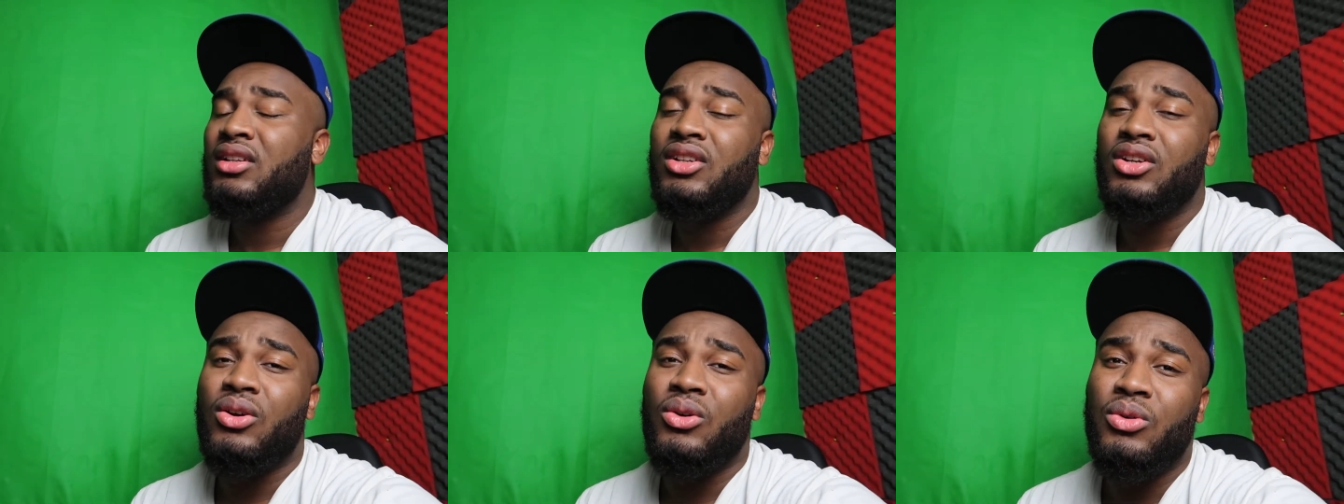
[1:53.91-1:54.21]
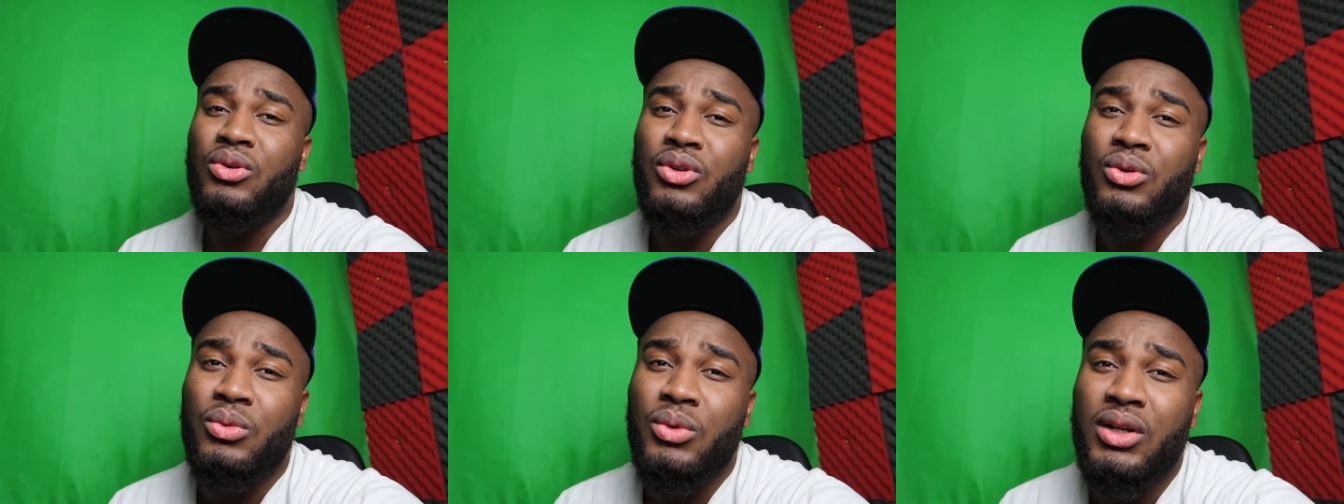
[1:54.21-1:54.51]

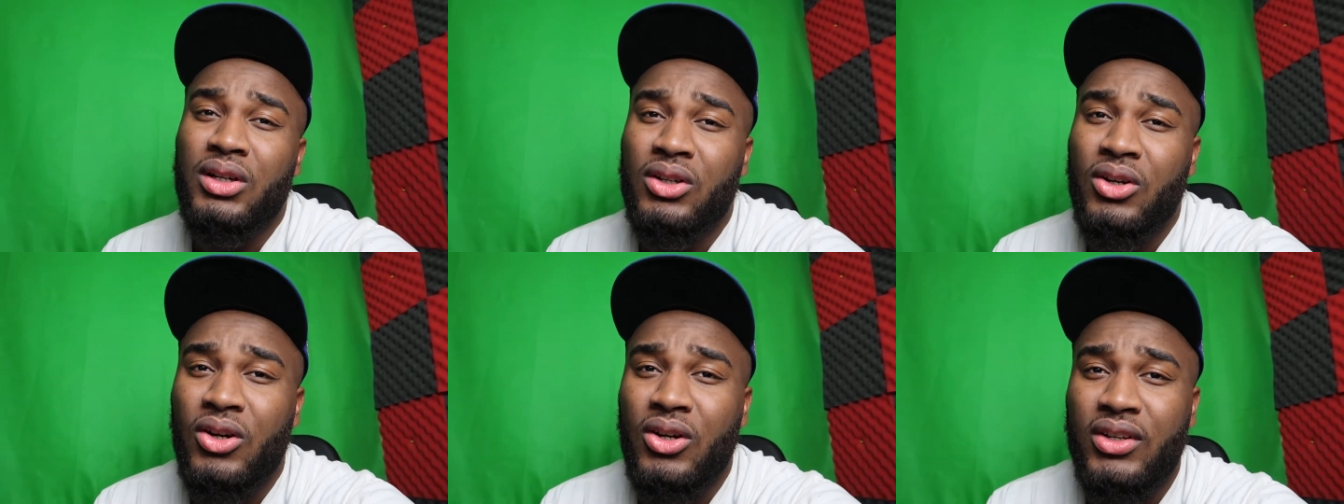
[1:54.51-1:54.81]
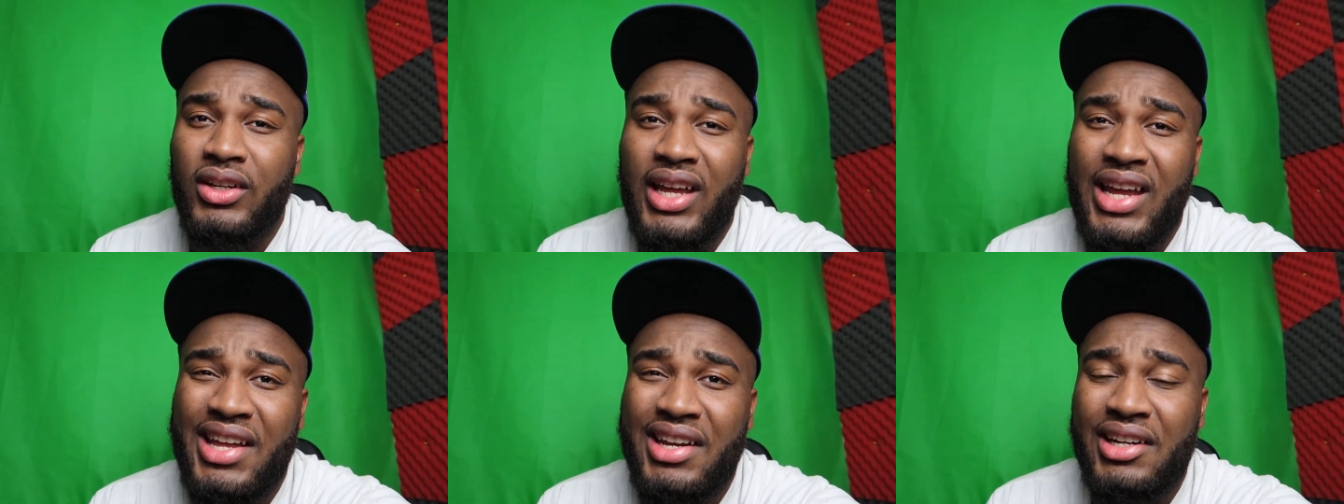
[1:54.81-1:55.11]
going to work
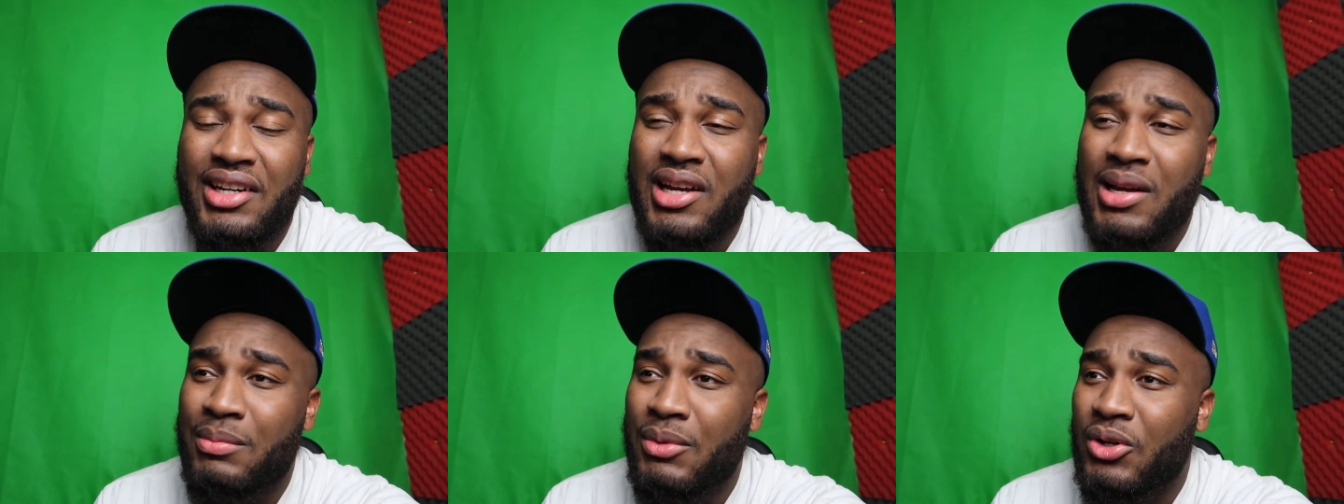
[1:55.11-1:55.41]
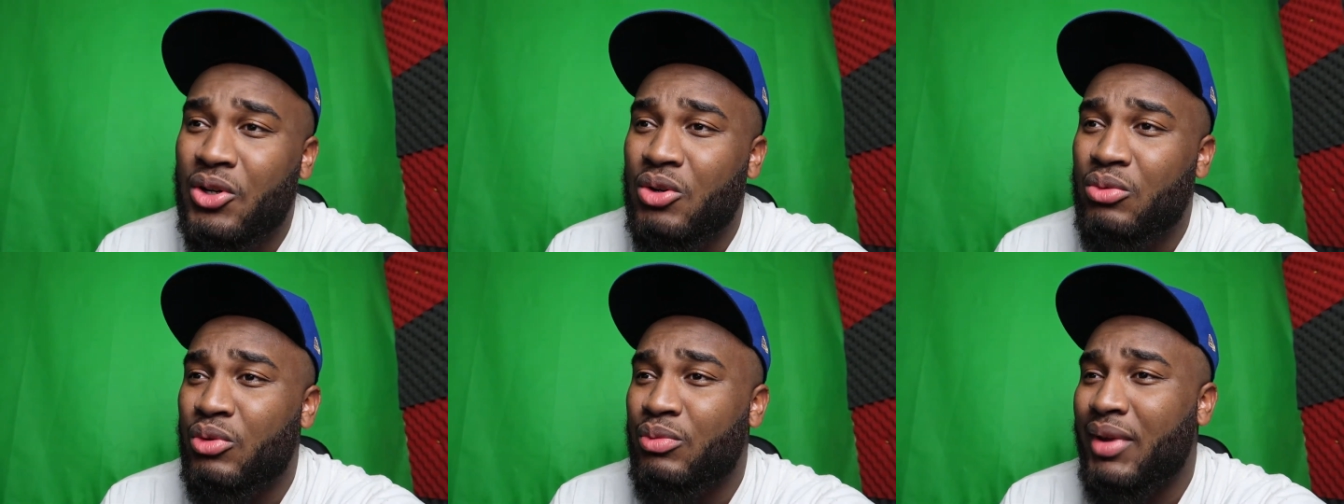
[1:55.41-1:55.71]
all day and then coming
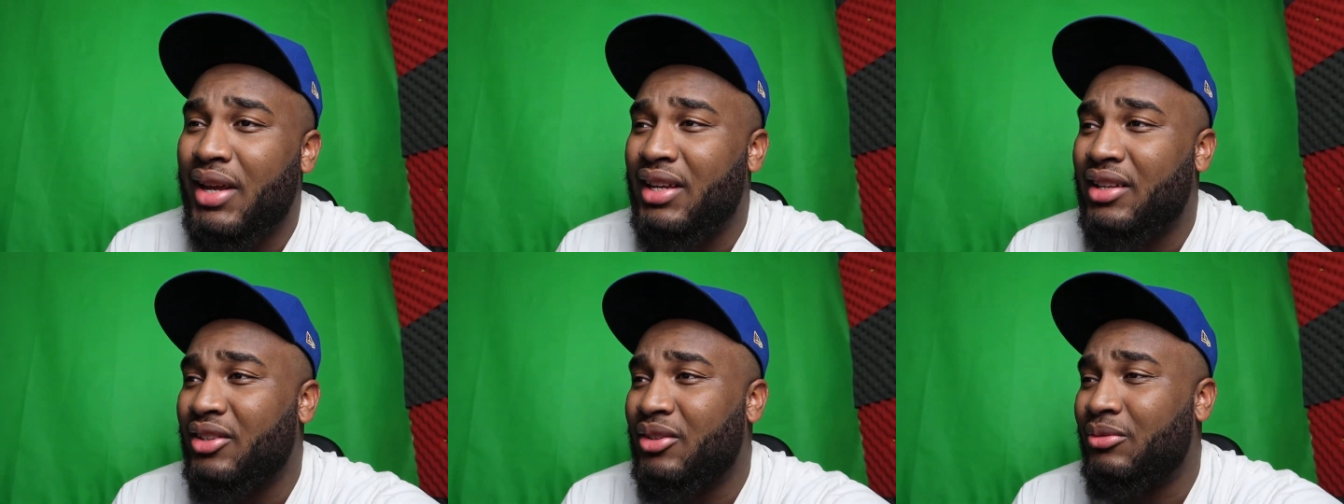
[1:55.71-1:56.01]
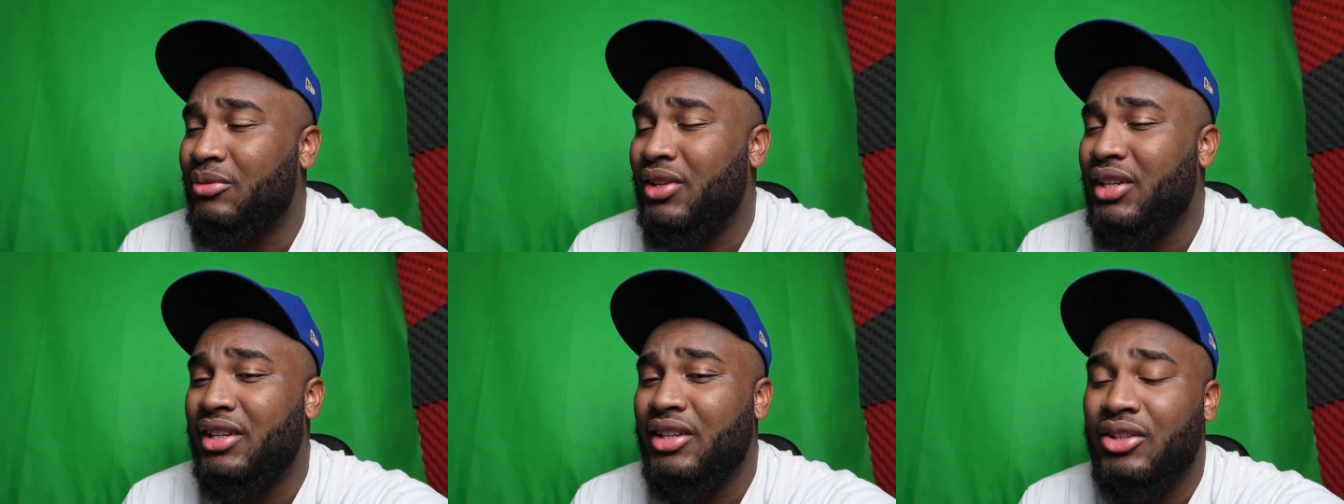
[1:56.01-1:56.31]
home and making
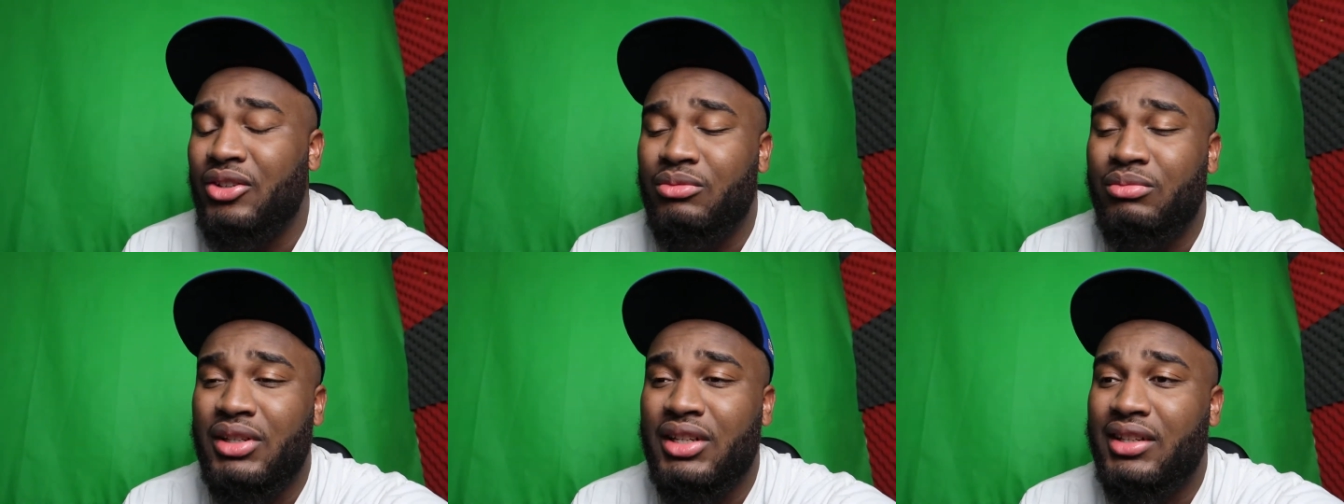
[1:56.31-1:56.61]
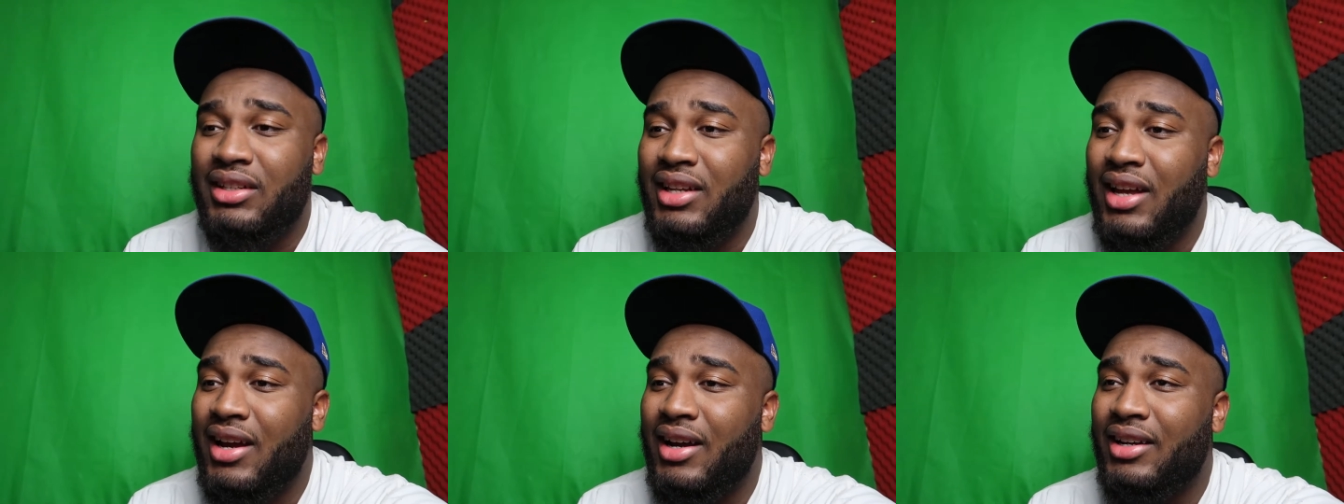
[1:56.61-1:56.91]
some videos
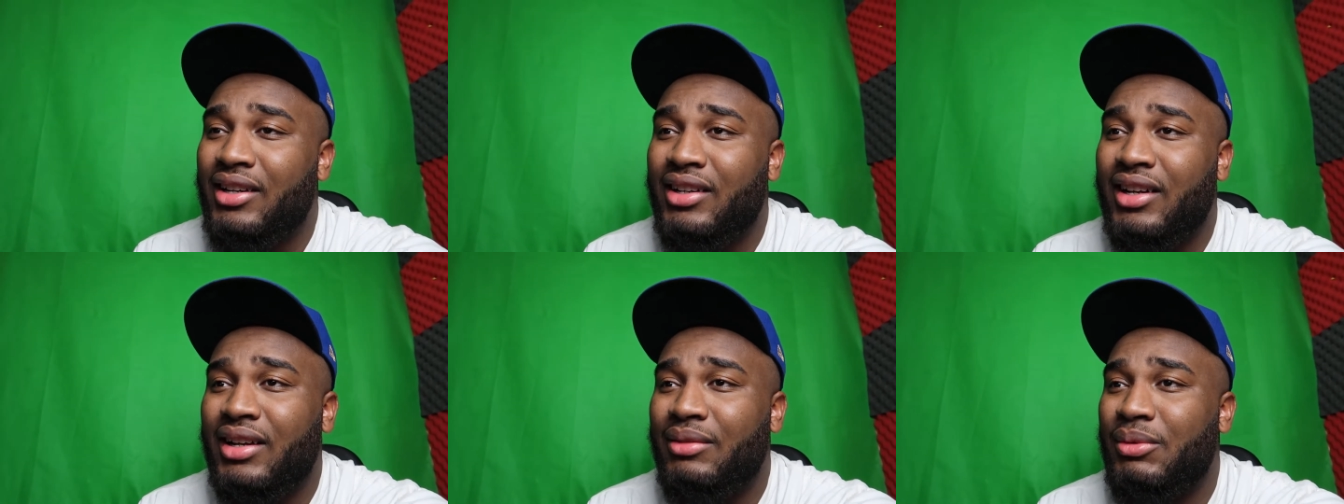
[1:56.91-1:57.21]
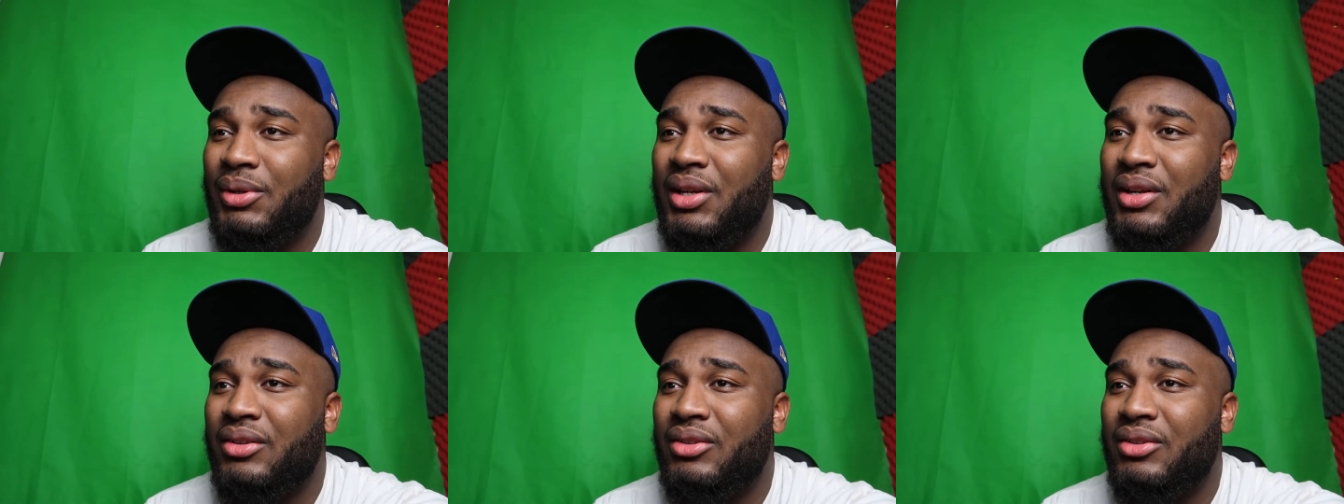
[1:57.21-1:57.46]
being tired not being